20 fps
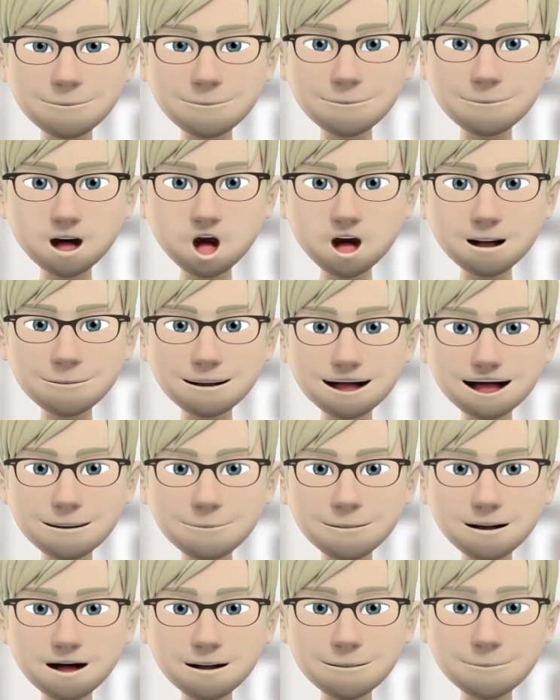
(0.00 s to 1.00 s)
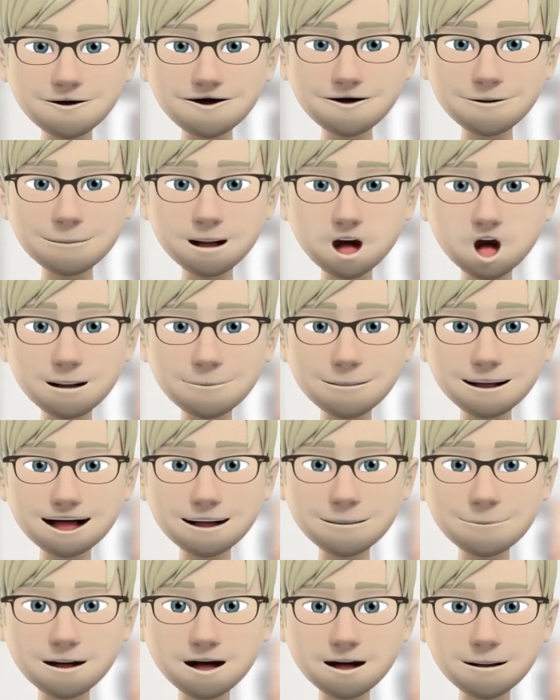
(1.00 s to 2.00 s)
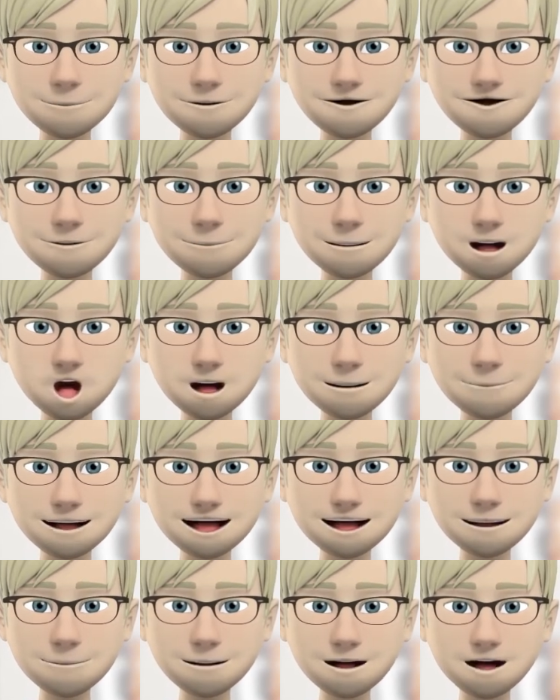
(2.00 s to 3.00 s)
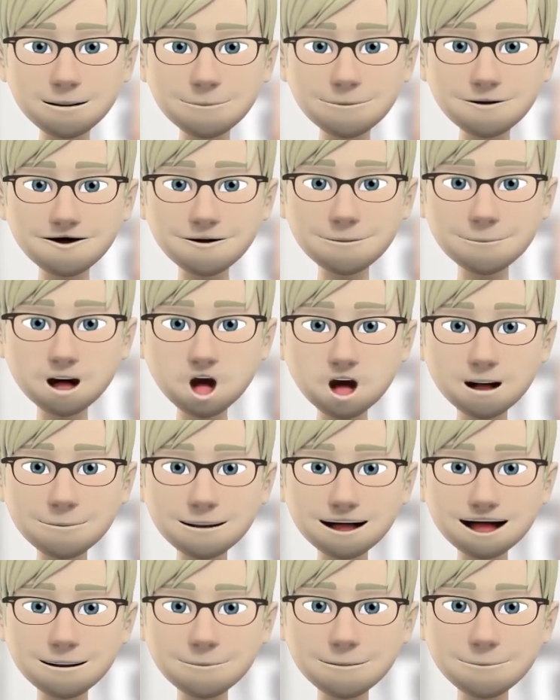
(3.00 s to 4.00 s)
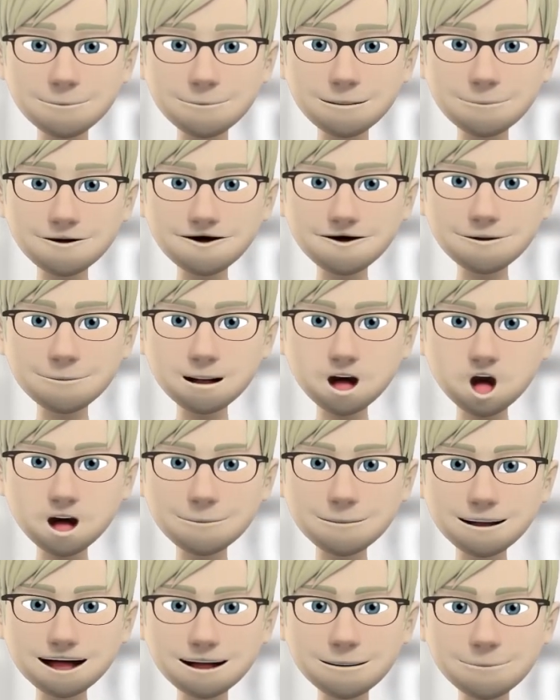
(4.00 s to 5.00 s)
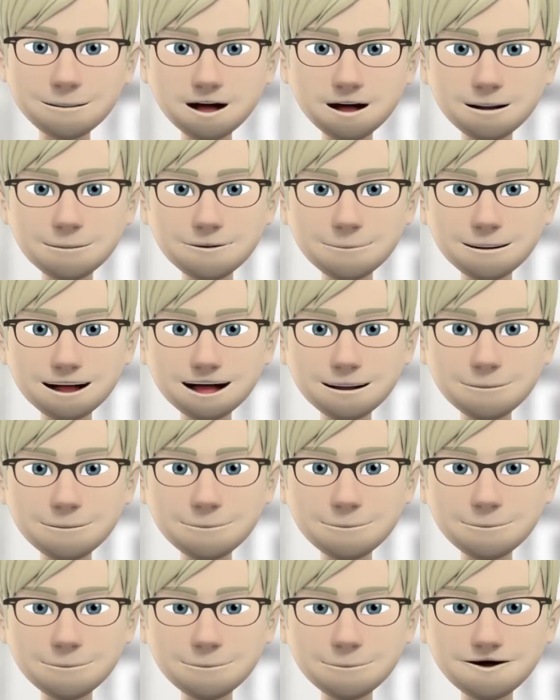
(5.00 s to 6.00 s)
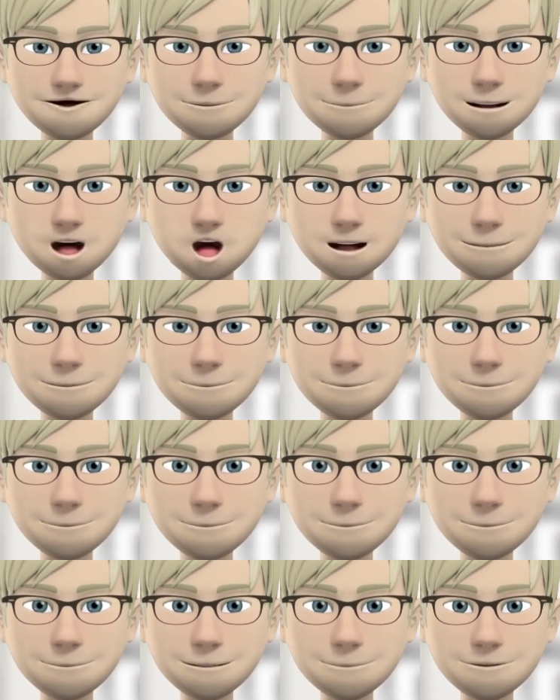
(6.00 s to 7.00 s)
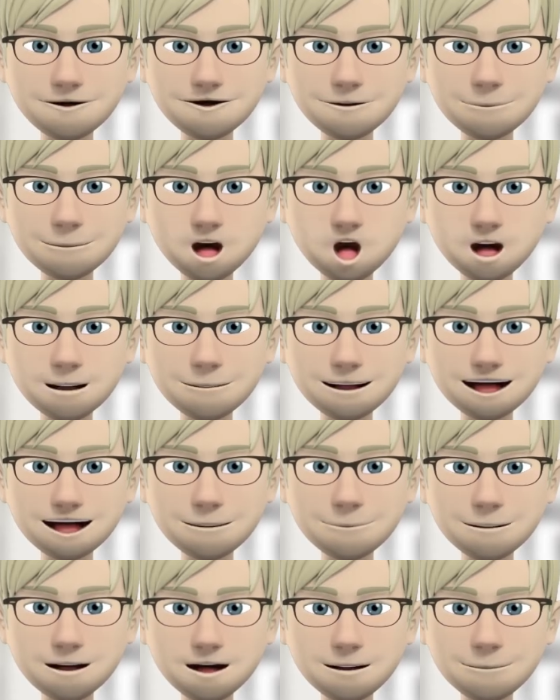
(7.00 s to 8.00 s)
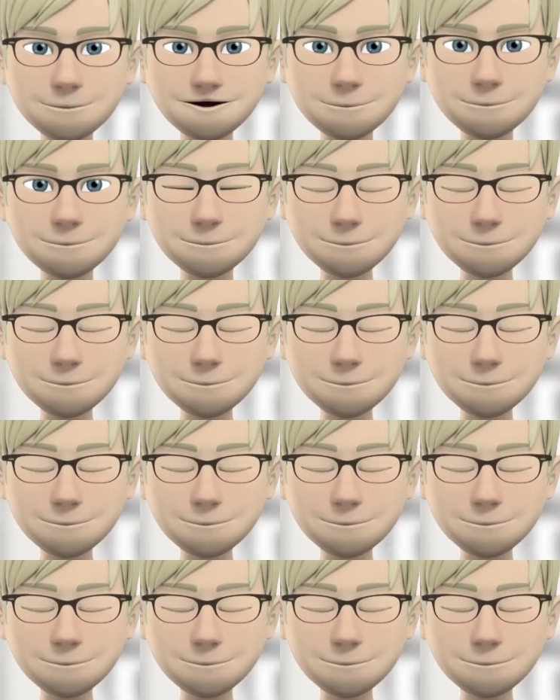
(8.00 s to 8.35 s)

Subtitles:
They are especially suitable for use in extremely sensitive equipment, electronics, computers, lighting, hi-fis, etc.